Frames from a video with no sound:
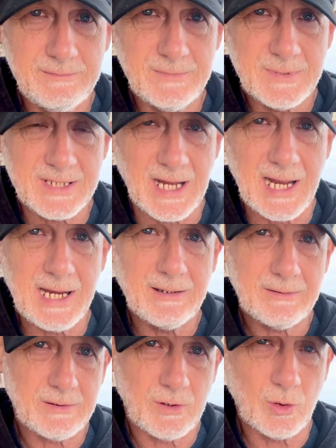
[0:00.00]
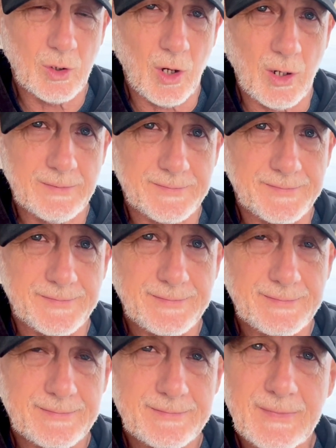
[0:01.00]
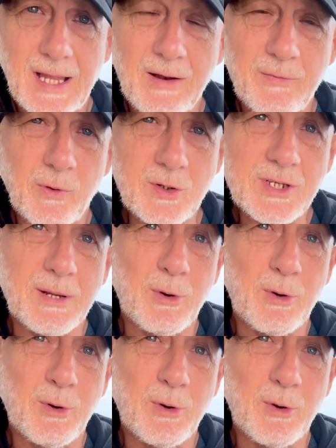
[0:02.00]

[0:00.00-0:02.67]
Stay or go? Unfortunately,